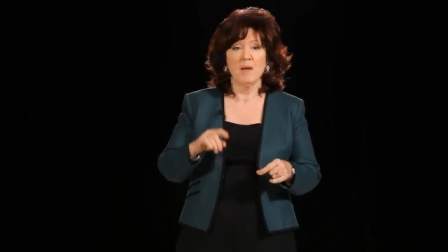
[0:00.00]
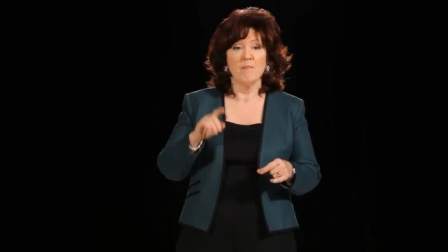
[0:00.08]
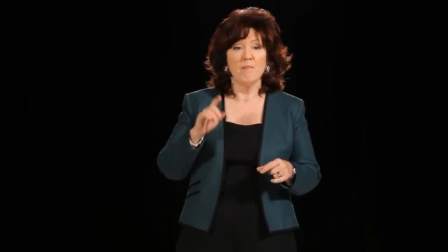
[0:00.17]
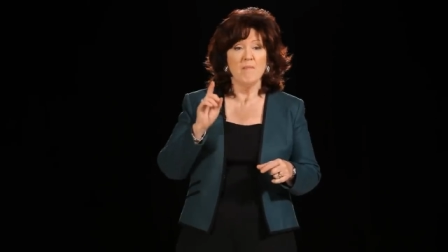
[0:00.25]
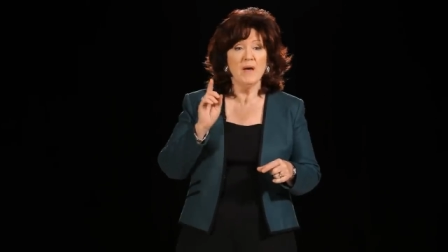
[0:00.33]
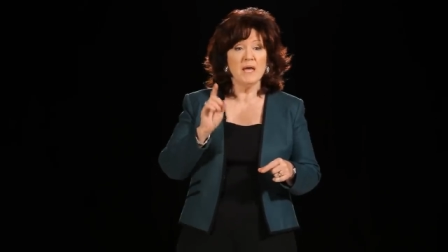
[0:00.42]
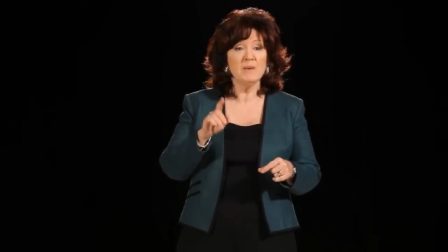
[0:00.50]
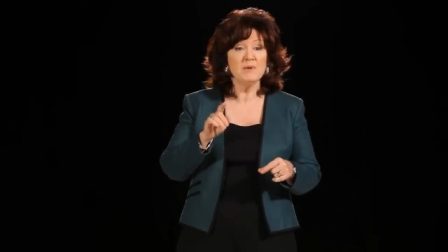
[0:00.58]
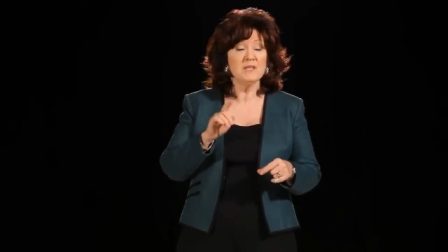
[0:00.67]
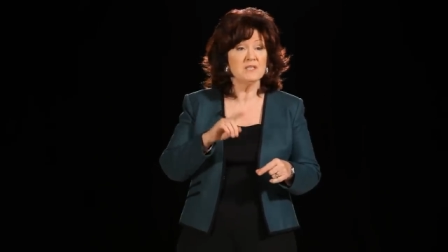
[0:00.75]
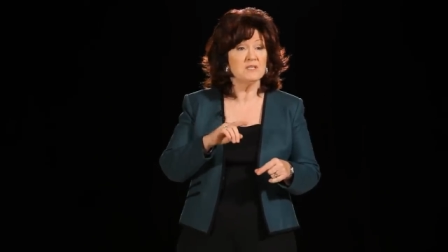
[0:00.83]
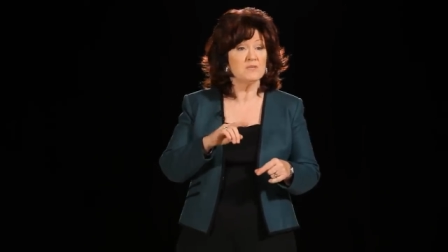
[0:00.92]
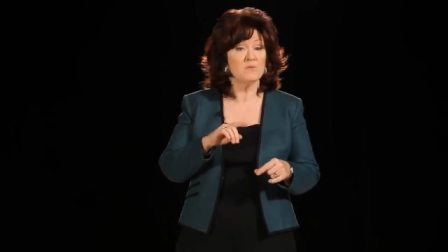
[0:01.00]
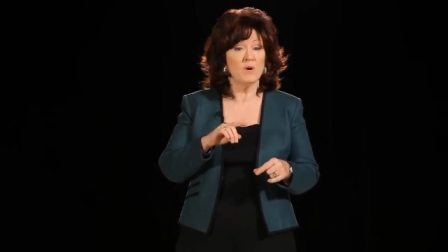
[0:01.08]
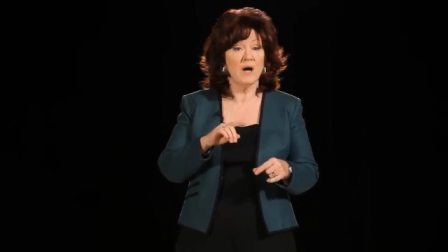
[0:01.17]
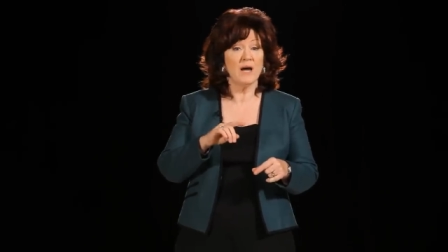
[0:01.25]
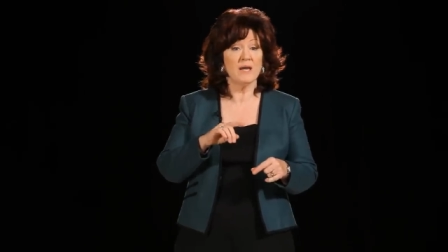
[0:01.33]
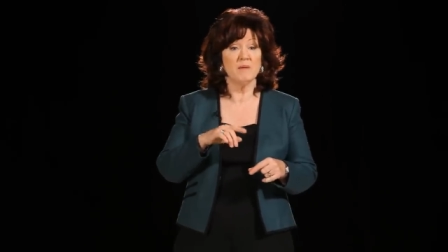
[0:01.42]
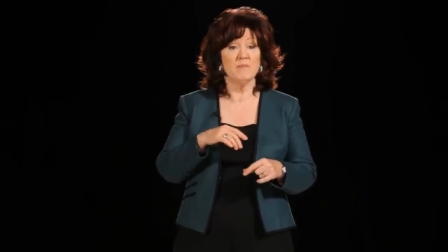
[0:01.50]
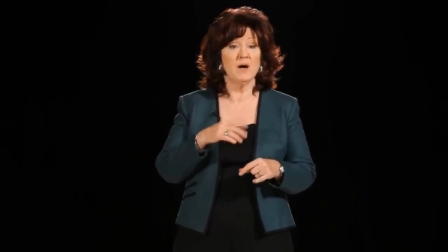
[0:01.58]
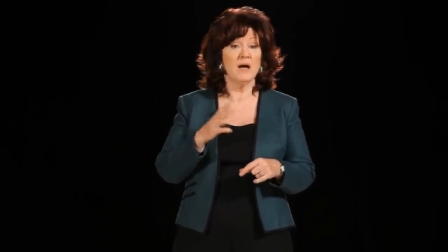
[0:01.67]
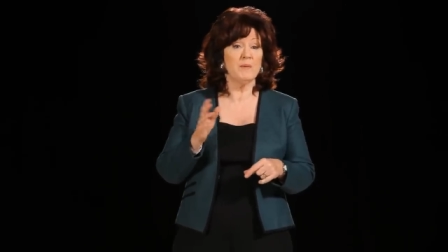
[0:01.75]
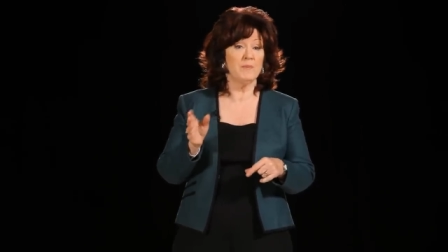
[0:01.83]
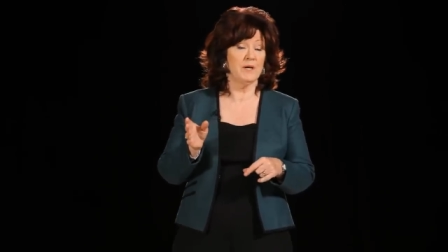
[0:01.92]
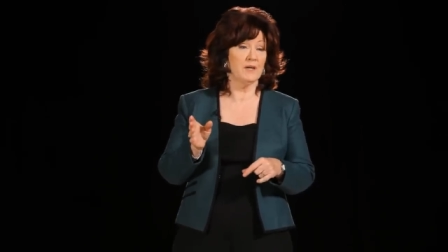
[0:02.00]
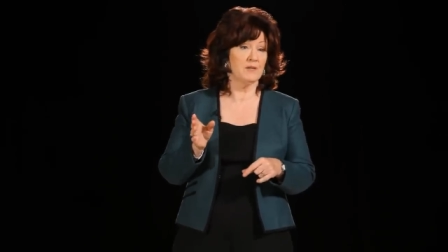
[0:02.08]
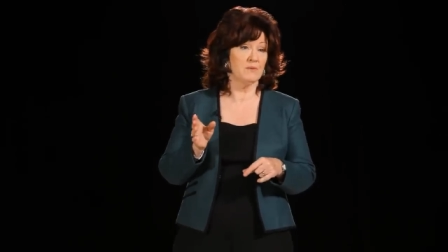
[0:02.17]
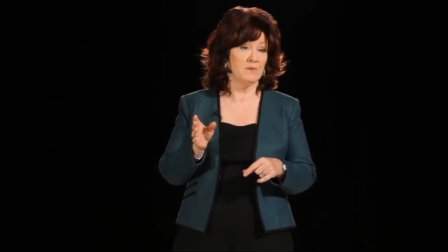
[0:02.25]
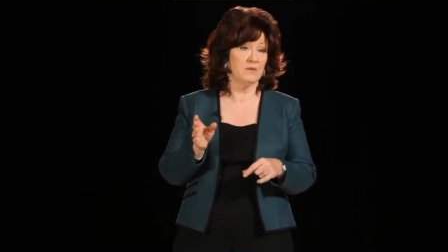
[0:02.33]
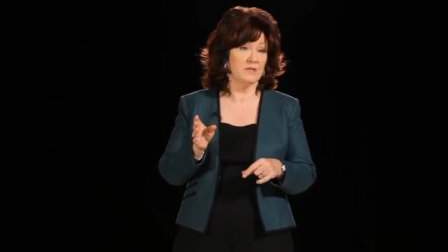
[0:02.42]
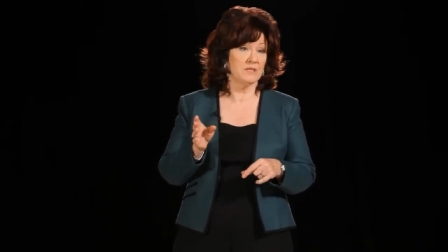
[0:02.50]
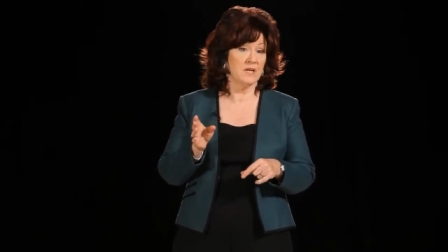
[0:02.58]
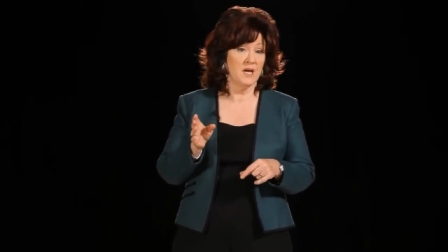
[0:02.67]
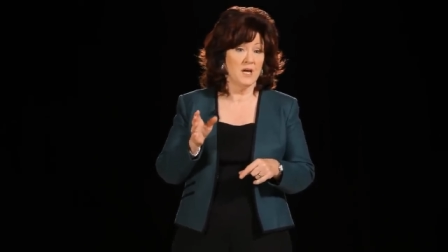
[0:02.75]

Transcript: Maybe this is why, in my part of the world,